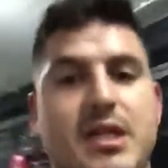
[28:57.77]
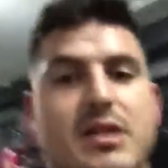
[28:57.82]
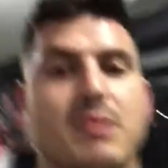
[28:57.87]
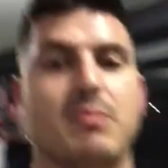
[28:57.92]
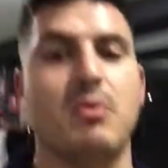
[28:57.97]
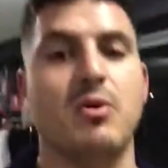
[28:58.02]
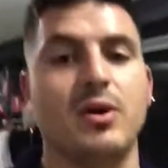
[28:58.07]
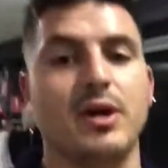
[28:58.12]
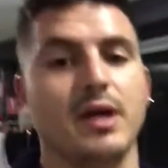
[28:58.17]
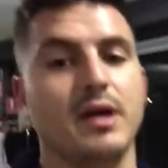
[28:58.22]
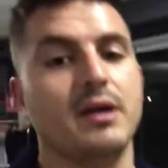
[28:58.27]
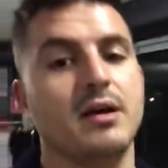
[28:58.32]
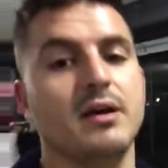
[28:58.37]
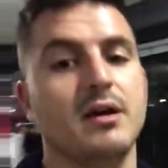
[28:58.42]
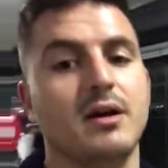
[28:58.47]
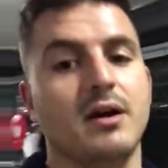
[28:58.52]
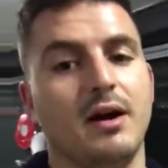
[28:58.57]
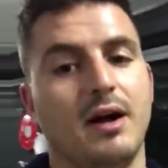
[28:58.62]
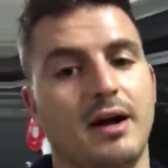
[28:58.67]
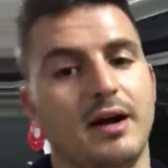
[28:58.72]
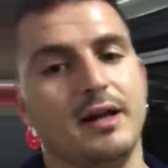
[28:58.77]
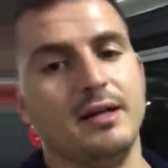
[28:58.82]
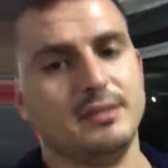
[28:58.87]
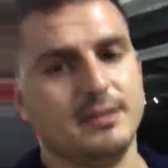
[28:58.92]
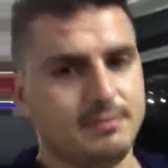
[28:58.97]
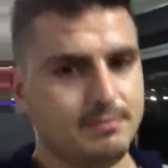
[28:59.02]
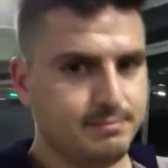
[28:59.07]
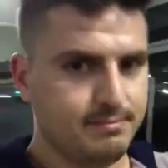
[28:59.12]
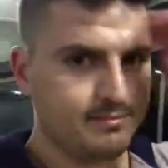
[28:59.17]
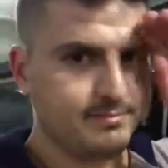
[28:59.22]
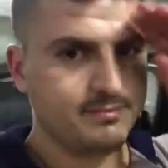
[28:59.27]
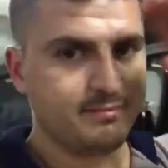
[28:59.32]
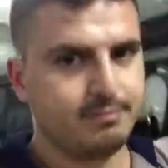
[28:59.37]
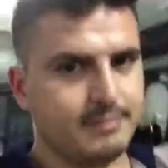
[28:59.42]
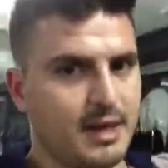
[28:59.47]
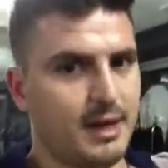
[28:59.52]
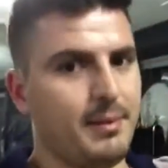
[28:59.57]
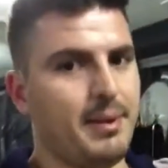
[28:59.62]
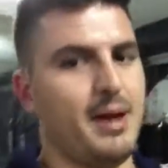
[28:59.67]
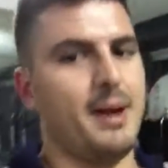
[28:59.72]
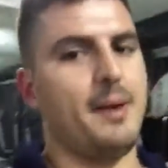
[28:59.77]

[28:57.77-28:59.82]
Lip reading: in the morning. Alright guys, I'm